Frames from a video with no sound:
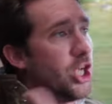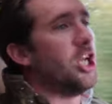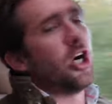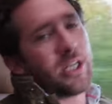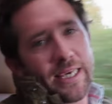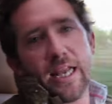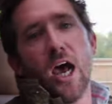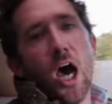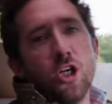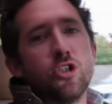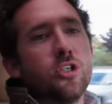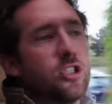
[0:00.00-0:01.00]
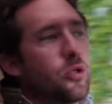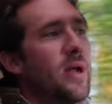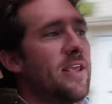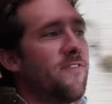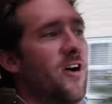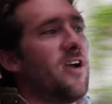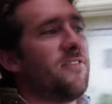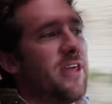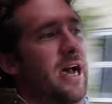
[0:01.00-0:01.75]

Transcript: you're looking at one hundred and twenty-five